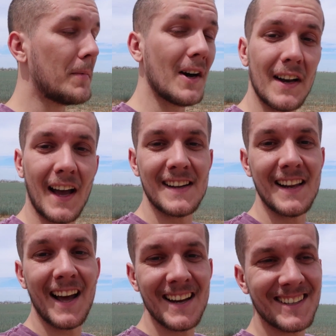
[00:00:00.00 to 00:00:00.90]
But I
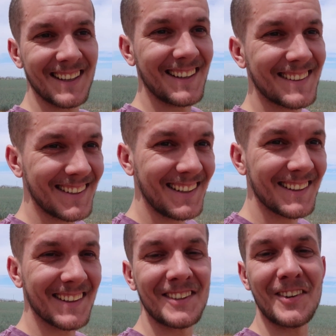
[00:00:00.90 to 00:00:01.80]
did actually see
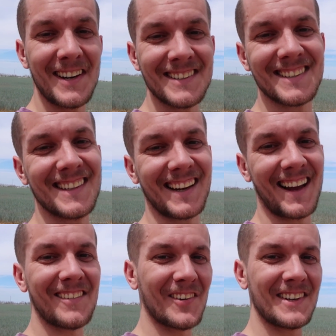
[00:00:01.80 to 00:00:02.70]
the strangest thing
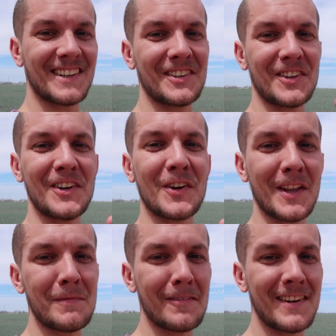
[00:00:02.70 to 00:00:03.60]
ever, which I'll show you a
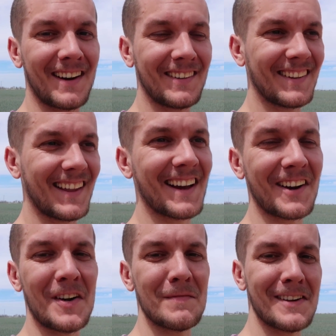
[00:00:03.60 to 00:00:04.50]
clip of now that I
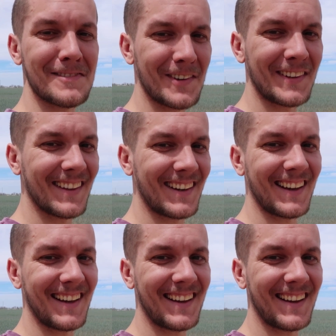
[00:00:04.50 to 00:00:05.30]
got on my phone the other day.